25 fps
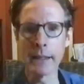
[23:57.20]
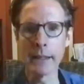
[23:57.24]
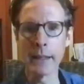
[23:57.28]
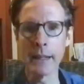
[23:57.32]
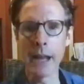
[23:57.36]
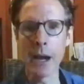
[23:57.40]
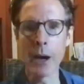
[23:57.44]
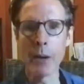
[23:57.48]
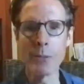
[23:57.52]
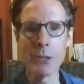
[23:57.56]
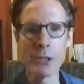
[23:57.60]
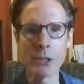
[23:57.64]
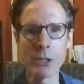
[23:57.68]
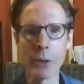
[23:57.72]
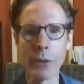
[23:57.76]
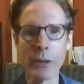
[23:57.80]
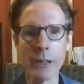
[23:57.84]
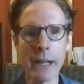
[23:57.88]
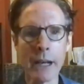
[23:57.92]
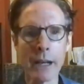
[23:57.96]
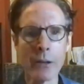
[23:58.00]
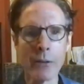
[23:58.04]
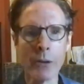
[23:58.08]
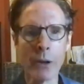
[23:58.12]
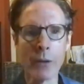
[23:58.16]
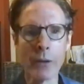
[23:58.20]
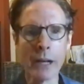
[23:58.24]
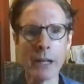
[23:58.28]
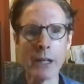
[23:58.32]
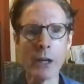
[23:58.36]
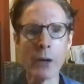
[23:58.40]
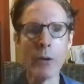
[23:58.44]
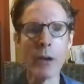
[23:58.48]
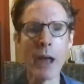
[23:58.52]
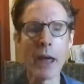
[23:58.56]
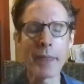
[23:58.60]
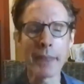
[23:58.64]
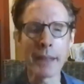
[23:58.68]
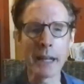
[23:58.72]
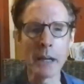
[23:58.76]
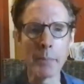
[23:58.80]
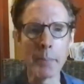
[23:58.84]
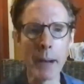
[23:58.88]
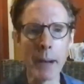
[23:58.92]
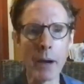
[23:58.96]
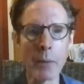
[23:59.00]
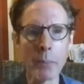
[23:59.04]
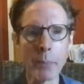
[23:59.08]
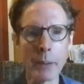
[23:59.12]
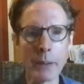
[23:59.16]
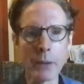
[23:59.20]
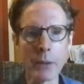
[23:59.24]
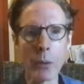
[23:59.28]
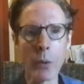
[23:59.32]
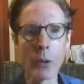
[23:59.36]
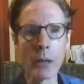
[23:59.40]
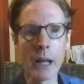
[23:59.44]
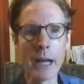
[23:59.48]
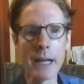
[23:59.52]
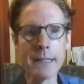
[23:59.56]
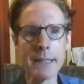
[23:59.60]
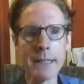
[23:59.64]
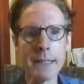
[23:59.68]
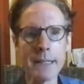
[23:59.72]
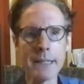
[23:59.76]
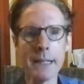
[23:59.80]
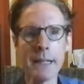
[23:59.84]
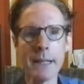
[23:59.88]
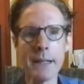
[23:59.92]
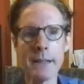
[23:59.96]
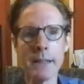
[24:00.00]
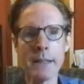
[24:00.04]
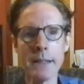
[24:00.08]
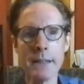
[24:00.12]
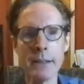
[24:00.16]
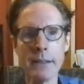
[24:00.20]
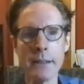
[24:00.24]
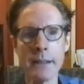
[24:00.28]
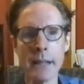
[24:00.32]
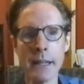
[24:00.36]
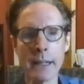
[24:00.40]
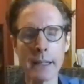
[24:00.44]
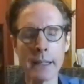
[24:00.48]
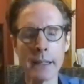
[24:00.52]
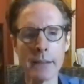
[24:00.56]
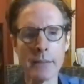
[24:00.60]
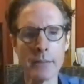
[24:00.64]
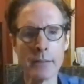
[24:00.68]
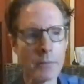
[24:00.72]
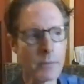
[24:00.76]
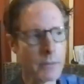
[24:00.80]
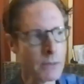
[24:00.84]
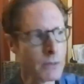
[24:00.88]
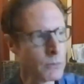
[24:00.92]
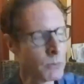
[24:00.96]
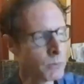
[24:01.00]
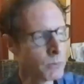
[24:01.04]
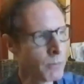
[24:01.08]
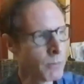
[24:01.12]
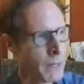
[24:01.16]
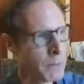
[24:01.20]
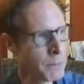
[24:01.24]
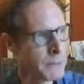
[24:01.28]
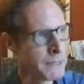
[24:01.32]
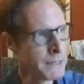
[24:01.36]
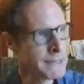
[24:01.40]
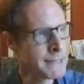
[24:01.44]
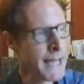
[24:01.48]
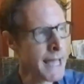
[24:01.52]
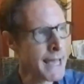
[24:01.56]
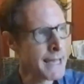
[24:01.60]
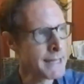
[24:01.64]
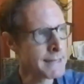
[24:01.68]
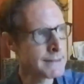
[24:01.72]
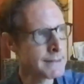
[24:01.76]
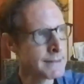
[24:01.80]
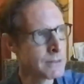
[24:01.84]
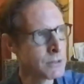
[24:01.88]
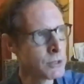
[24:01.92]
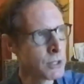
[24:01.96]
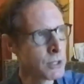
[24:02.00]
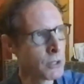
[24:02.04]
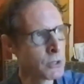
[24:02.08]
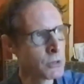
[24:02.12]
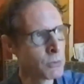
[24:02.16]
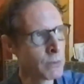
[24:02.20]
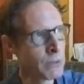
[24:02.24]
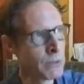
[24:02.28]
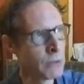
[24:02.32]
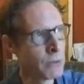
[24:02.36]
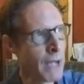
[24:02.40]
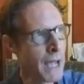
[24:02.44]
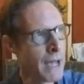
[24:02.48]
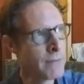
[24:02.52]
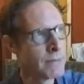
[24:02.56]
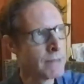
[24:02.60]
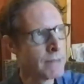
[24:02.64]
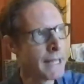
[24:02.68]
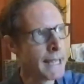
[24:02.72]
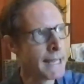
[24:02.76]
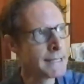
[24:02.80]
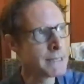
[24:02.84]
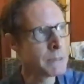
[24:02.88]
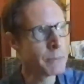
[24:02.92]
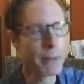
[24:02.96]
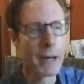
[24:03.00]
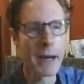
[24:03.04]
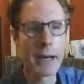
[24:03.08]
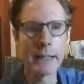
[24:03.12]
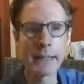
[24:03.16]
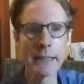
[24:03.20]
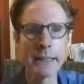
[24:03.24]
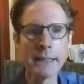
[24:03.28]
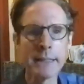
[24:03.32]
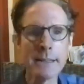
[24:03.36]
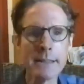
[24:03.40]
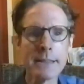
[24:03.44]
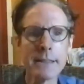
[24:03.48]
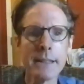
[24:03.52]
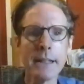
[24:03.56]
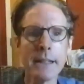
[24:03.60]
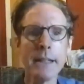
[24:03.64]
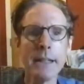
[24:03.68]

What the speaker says: I'm just going down a road I know nothing about, but the whole idea that there might be a test that shows whether you have the antibodies,